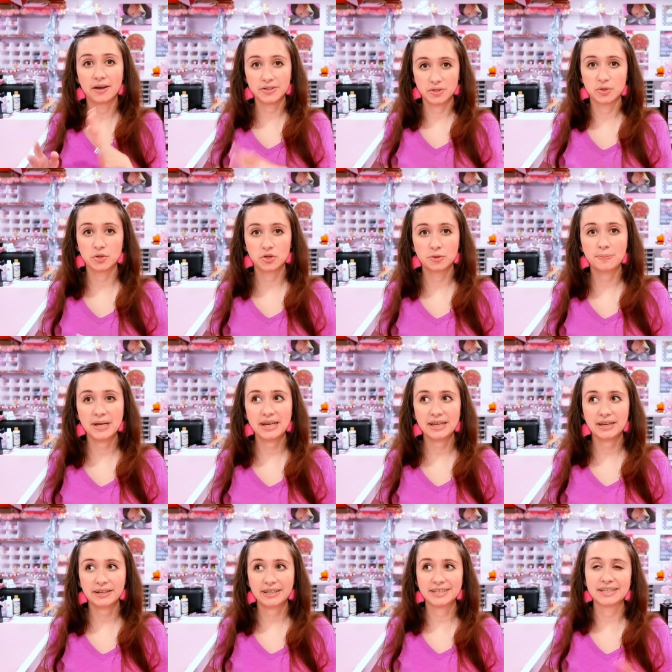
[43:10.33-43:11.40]
on social
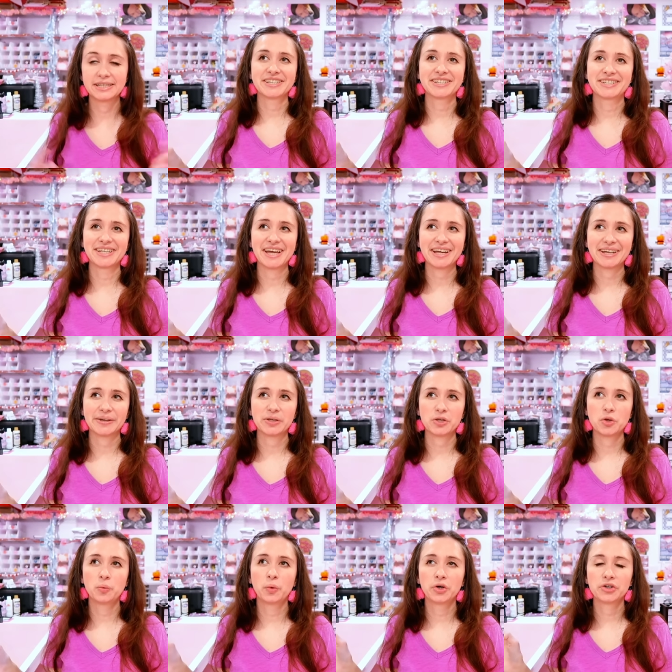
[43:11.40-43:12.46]
media because it's like
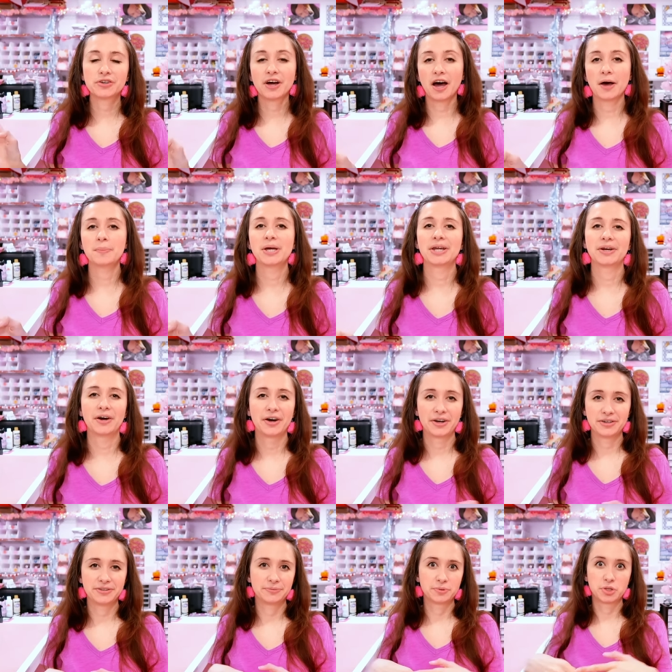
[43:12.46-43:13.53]
you wouldn't comment
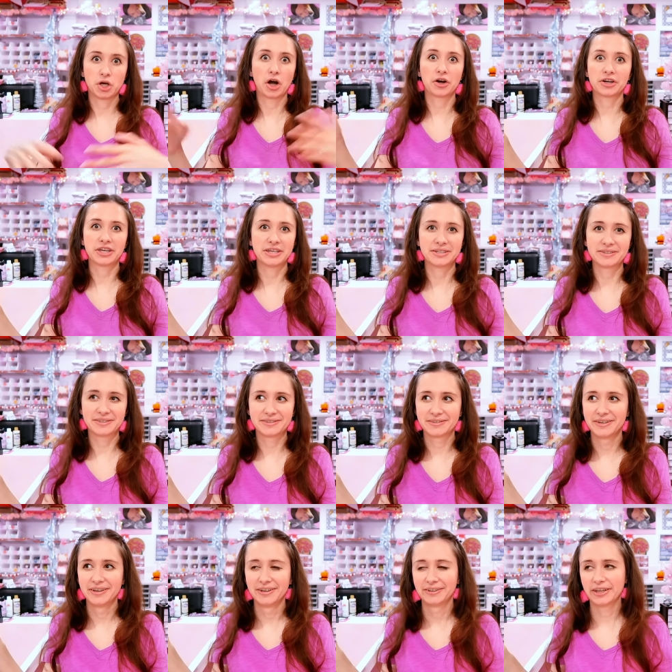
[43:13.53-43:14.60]
on Target's